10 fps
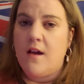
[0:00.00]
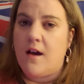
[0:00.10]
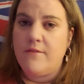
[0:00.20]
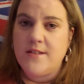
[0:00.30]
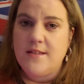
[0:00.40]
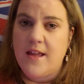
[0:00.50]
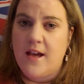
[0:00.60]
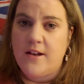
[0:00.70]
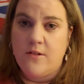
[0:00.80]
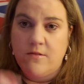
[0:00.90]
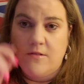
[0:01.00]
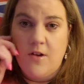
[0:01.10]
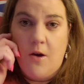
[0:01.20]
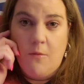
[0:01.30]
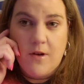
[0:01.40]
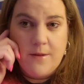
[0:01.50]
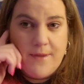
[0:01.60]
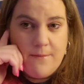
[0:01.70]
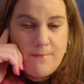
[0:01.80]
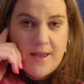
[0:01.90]
Obviously, I don't not want to
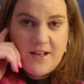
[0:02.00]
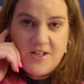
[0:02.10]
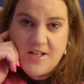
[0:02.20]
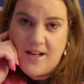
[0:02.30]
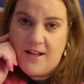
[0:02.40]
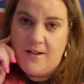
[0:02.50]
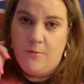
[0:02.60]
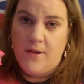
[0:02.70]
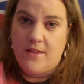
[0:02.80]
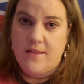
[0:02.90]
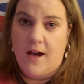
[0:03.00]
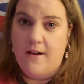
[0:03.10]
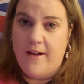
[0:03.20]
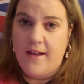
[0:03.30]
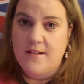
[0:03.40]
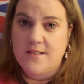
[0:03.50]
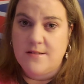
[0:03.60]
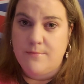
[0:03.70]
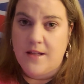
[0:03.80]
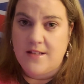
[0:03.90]
be managing it with
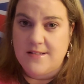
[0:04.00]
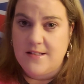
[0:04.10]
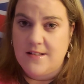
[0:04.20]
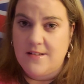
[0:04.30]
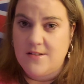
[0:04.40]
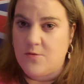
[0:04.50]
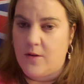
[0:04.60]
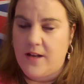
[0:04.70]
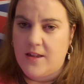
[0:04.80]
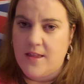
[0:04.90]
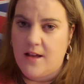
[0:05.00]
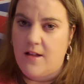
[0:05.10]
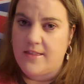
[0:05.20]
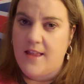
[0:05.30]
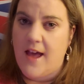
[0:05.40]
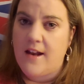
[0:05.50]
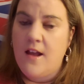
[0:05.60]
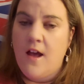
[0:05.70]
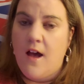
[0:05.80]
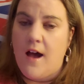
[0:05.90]
RX medicines or anything like that.
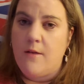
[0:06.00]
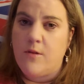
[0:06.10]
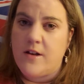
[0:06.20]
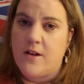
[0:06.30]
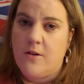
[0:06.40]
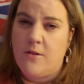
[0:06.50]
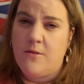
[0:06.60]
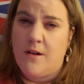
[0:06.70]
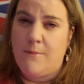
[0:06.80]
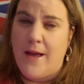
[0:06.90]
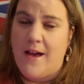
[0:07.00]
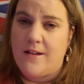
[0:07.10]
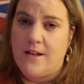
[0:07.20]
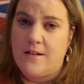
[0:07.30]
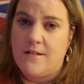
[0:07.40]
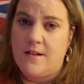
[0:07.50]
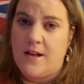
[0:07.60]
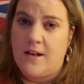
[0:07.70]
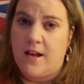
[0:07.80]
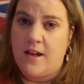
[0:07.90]
I want to go about it
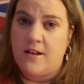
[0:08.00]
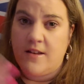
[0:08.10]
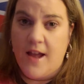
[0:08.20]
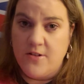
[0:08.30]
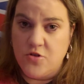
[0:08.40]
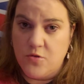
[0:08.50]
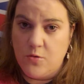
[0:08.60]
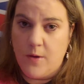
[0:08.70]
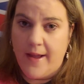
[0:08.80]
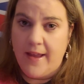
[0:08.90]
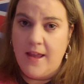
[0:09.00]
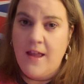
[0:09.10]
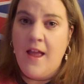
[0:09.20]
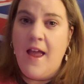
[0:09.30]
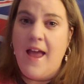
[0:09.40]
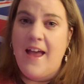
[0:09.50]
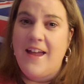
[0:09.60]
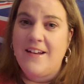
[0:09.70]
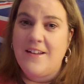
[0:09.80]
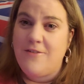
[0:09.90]
in a natural way.
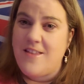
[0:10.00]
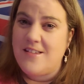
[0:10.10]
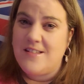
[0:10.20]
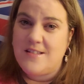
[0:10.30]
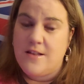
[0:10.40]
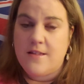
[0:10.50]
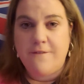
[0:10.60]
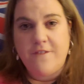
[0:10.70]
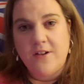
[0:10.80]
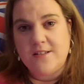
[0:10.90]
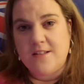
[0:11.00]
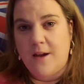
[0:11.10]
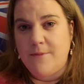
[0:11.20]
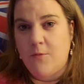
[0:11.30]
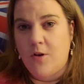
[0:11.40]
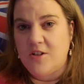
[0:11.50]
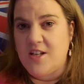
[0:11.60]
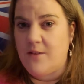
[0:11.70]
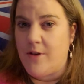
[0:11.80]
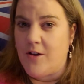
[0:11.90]
And if this is the first time you're
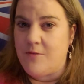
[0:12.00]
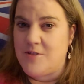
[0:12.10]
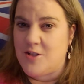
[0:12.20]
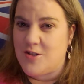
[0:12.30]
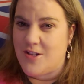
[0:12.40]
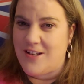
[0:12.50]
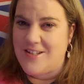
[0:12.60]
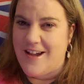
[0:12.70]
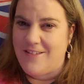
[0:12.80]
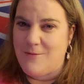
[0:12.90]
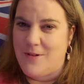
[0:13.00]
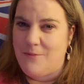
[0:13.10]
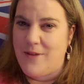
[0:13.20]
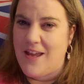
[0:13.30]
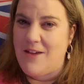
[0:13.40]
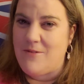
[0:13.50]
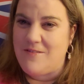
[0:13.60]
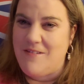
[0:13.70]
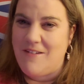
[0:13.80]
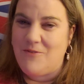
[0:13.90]
watching, welcome to Journey to Health and Wellbeing
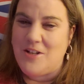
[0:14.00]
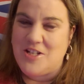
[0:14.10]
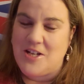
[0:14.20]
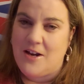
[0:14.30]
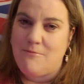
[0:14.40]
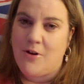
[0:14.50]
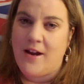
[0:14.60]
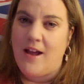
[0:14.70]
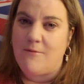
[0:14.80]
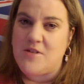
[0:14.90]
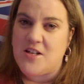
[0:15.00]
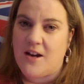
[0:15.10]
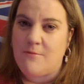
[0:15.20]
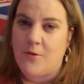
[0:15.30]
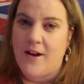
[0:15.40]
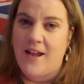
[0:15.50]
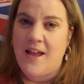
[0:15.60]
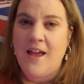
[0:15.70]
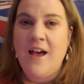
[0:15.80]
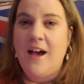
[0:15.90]
with, with Sharon Marie. I'm Sharon Marie.